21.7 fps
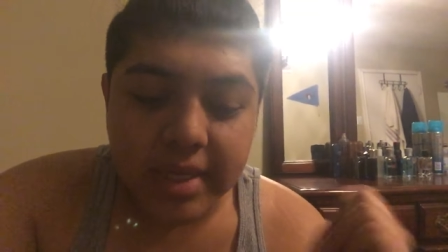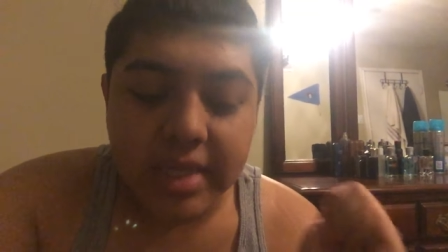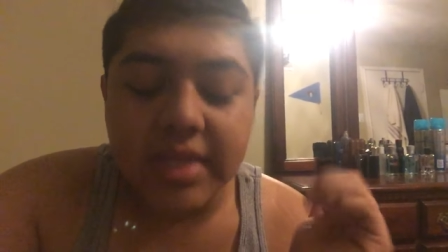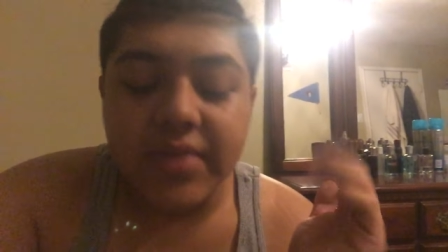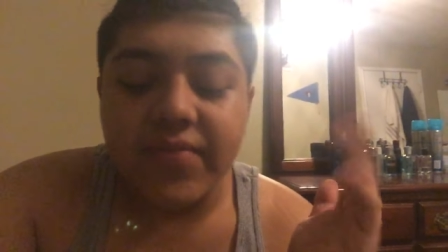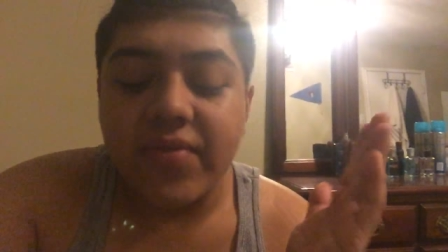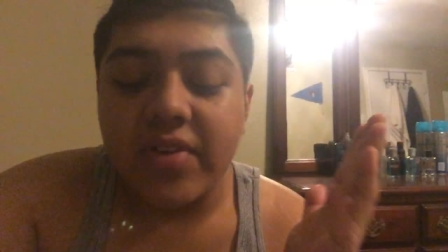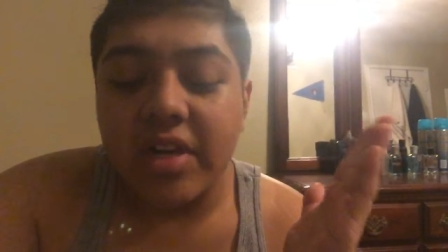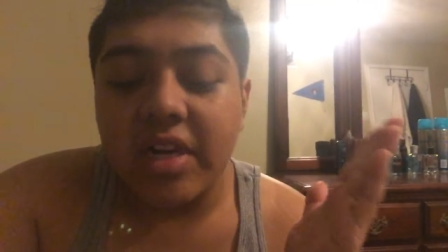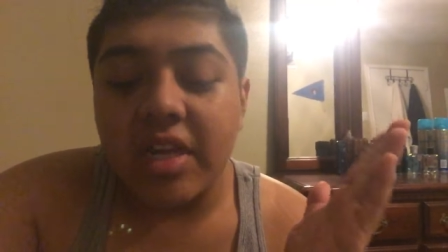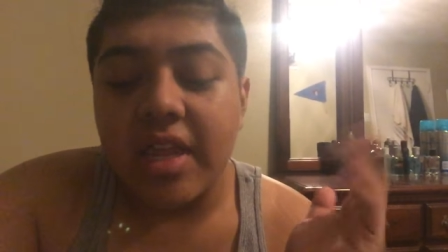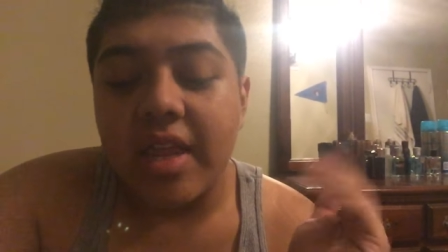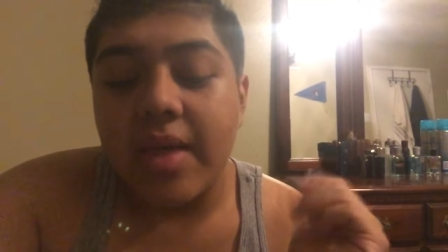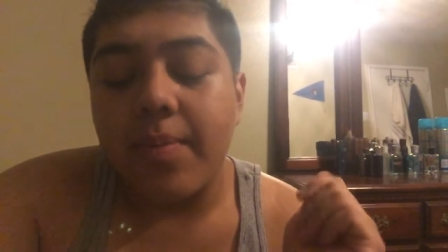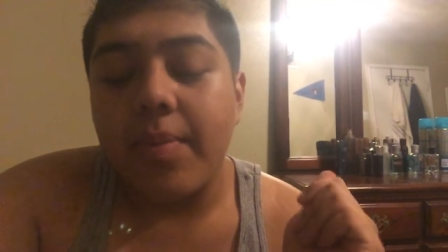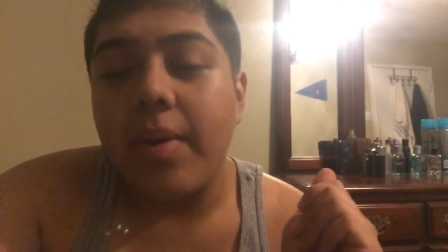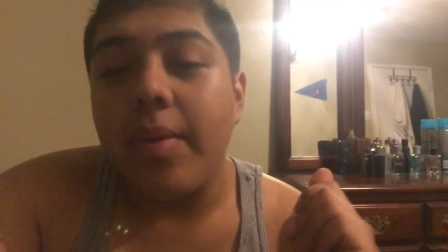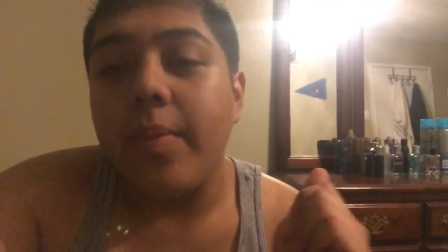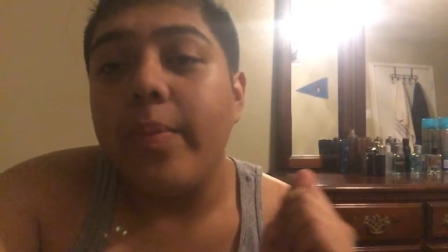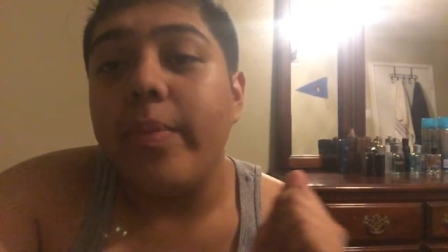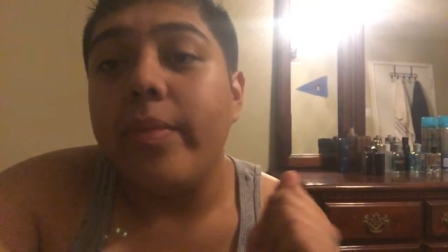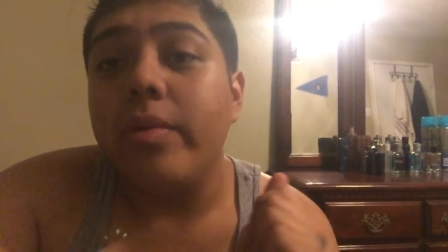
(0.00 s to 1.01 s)
it's funny
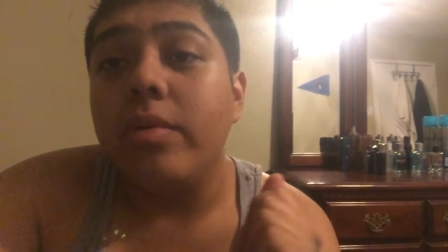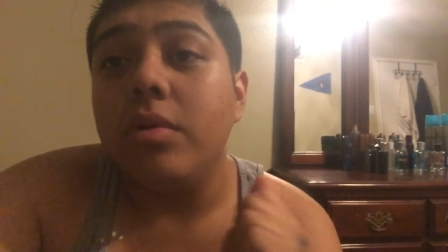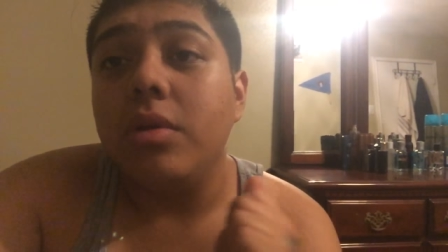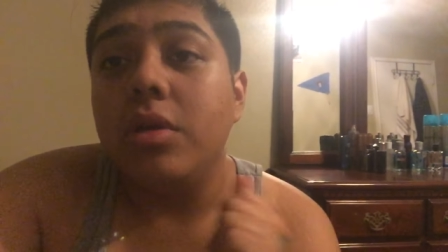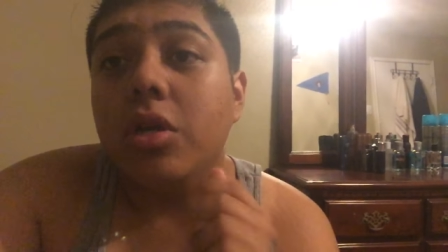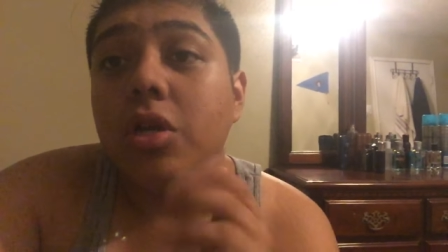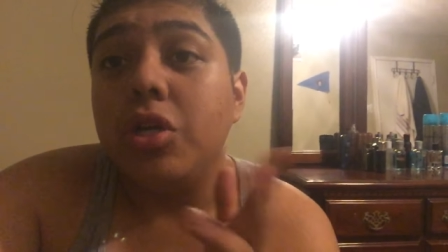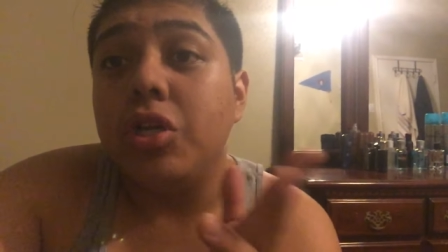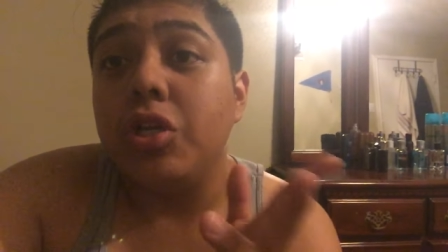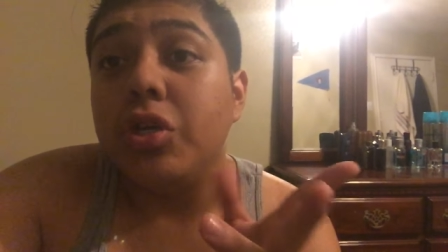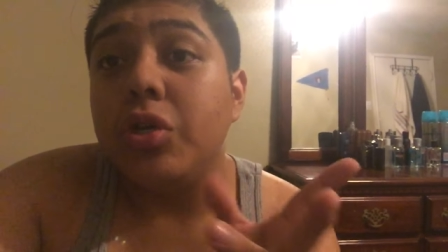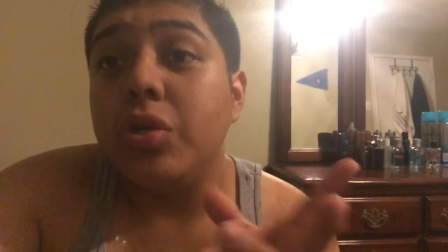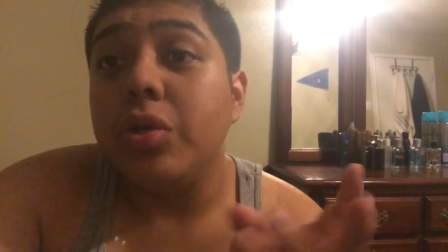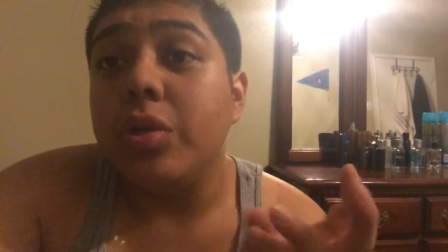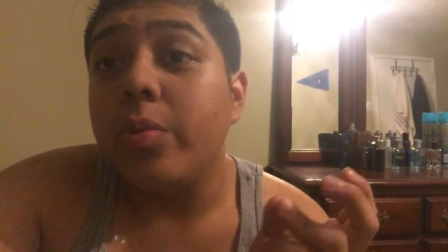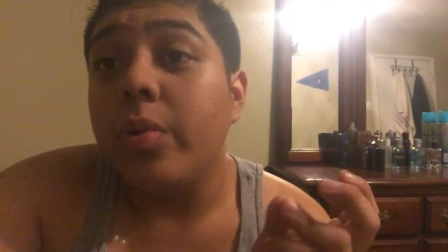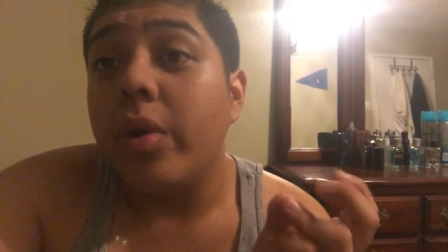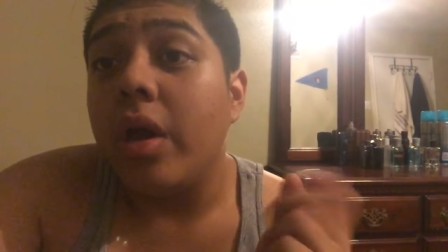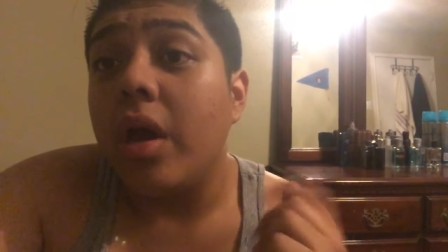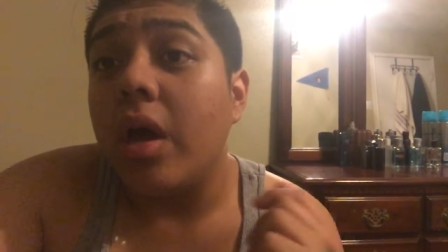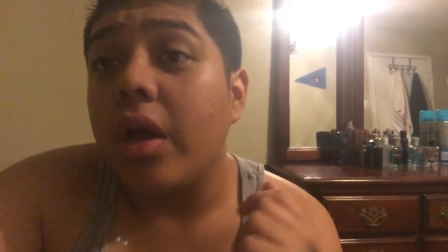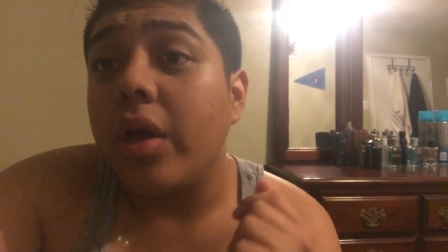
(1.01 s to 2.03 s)
that people judge you
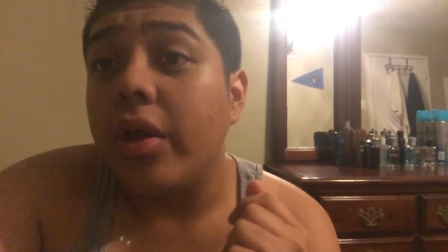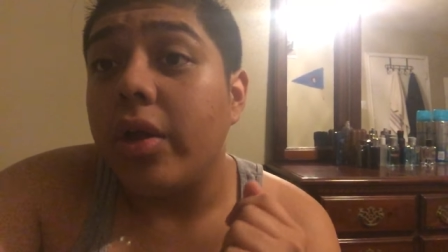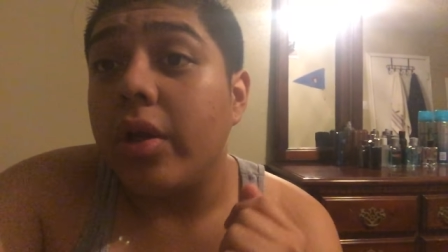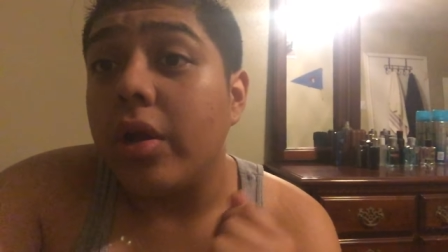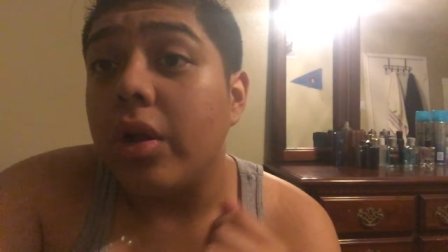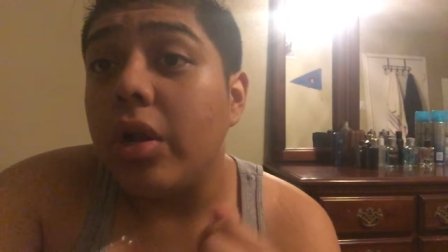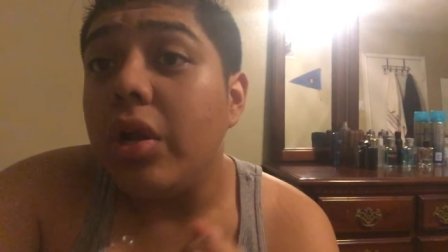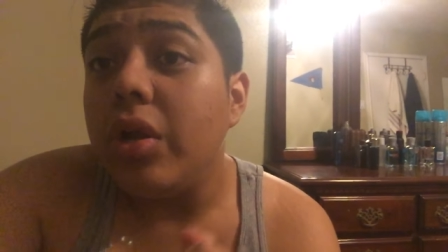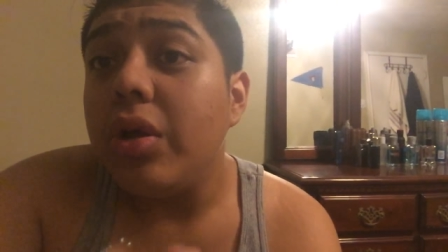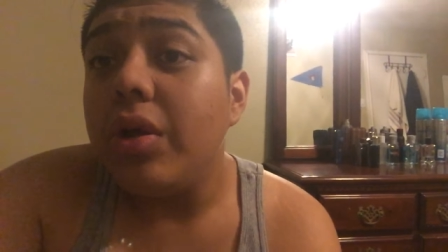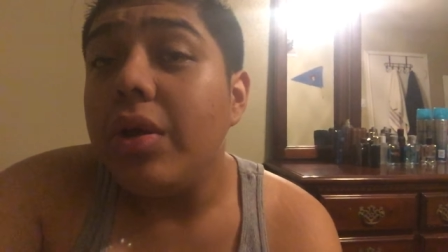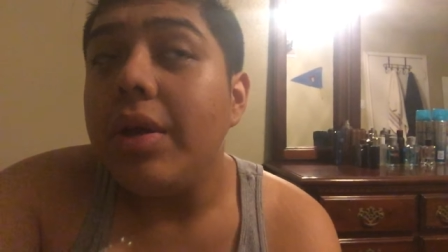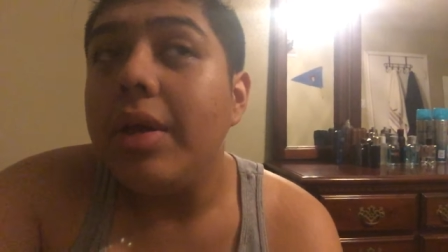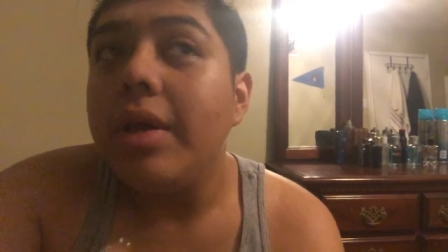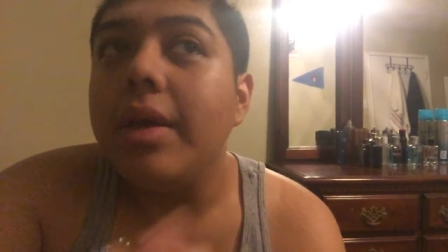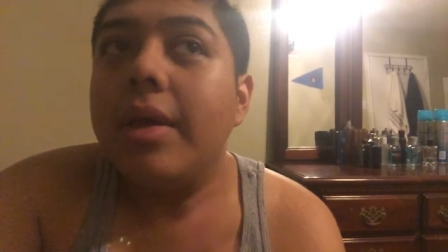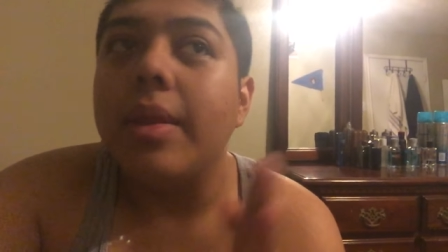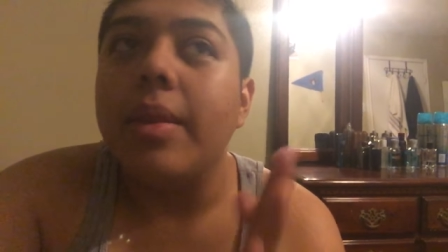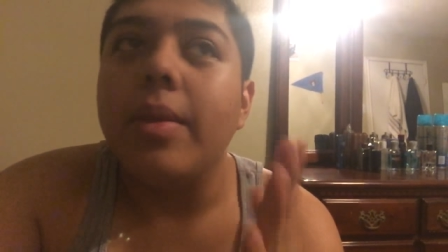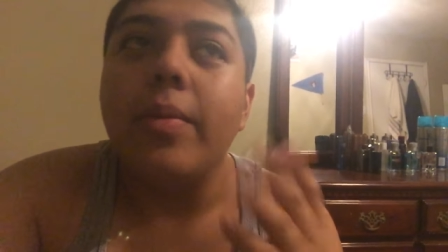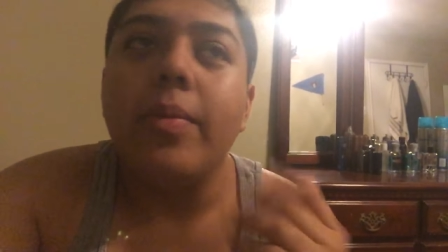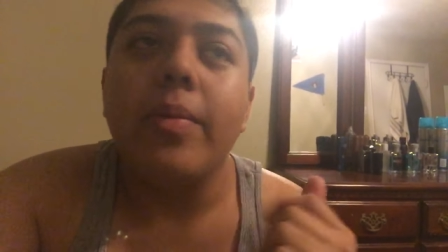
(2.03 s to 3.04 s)
the way how you look,